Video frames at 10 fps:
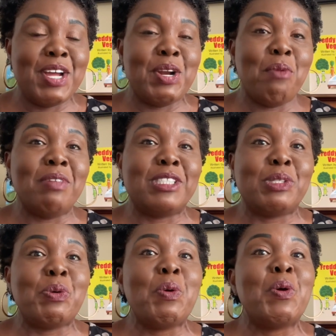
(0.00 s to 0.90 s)
Number
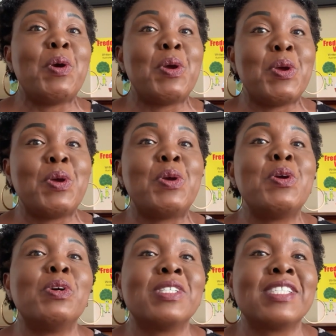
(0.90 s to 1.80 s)
two,
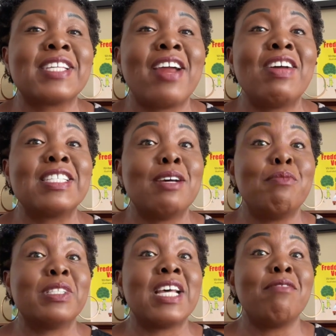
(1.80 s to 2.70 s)
your character
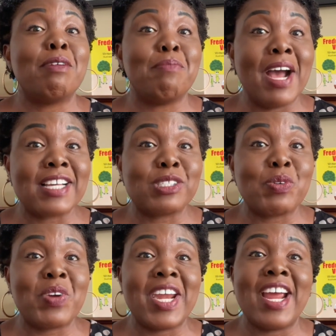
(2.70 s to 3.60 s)
must have a
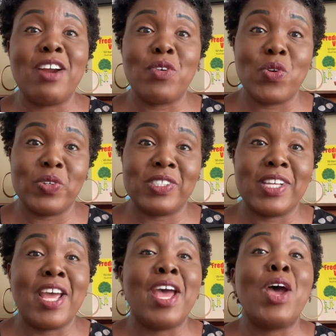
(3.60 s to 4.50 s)
backstory and growth.
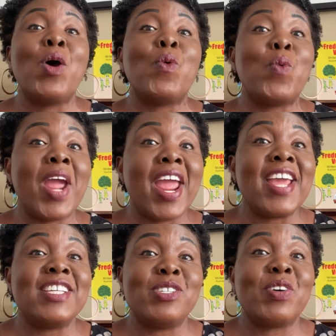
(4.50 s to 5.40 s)
Where
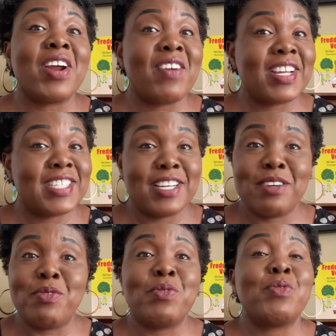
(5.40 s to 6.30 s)
is your character?
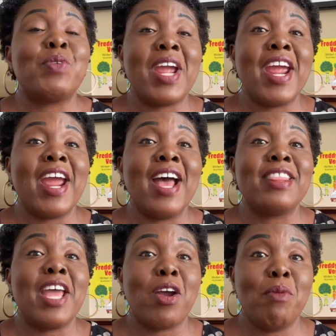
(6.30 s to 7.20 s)
Where are
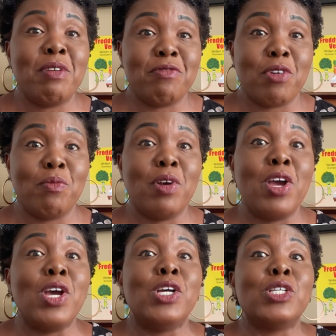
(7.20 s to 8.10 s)
they coming from?
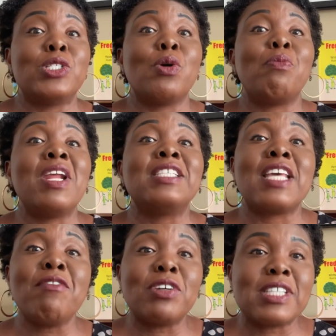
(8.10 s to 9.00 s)
So please
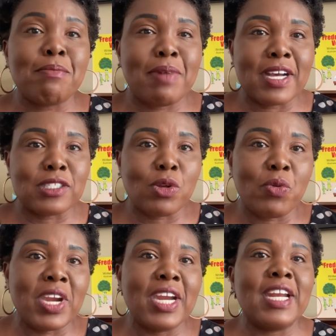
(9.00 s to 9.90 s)
give us a
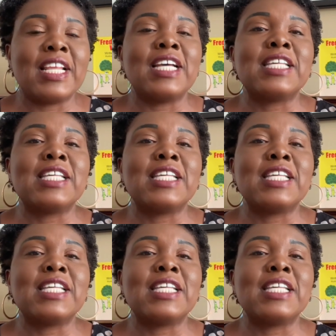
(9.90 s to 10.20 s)
backstory that has